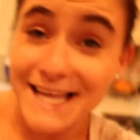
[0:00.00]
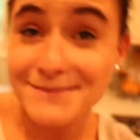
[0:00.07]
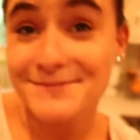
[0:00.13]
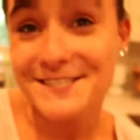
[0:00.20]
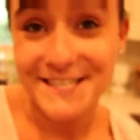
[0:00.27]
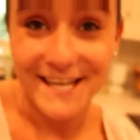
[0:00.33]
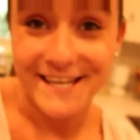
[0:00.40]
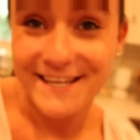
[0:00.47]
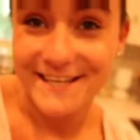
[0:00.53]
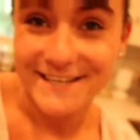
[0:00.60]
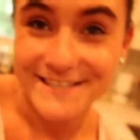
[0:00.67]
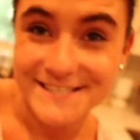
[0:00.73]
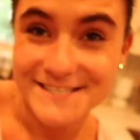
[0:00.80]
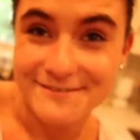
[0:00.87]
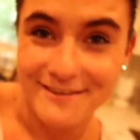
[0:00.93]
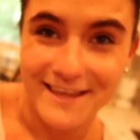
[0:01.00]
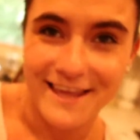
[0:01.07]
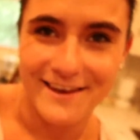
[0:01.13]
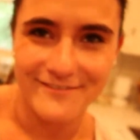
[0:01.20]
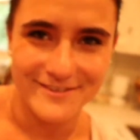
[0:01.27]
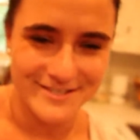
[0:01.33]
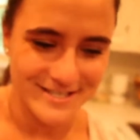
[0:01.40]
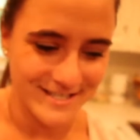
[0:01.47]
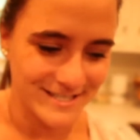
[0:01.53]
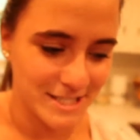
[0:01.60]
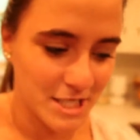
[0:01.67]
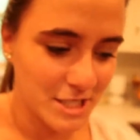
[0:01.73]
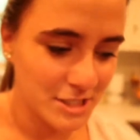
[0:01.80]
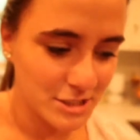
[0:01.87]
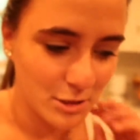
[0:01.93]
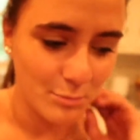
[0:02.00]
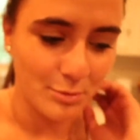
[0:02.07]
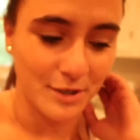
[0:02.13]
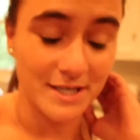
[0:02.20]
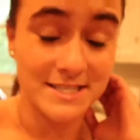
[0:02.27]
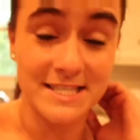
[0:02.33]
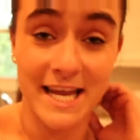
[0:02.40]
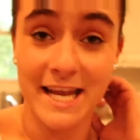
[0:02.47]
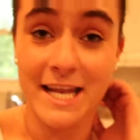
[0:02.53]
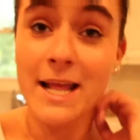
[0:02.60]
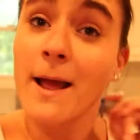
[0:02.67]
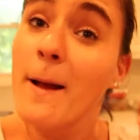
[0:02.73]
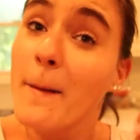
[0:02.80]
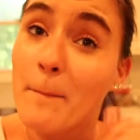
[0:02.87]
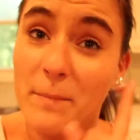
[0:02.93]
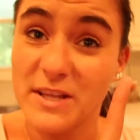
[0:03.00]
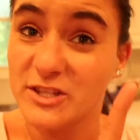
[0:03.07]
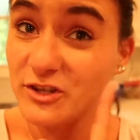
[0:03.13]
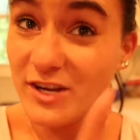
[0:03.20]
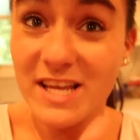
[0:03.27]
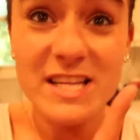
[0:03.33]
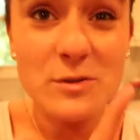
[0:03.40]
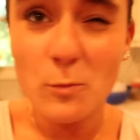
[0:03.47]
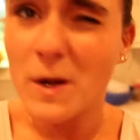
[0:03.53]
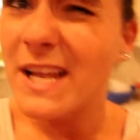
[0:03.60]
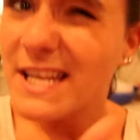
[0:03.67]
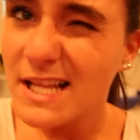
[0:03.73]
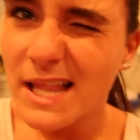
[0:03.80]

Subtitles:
I am staying here this weekend, which is super exciting, but there is one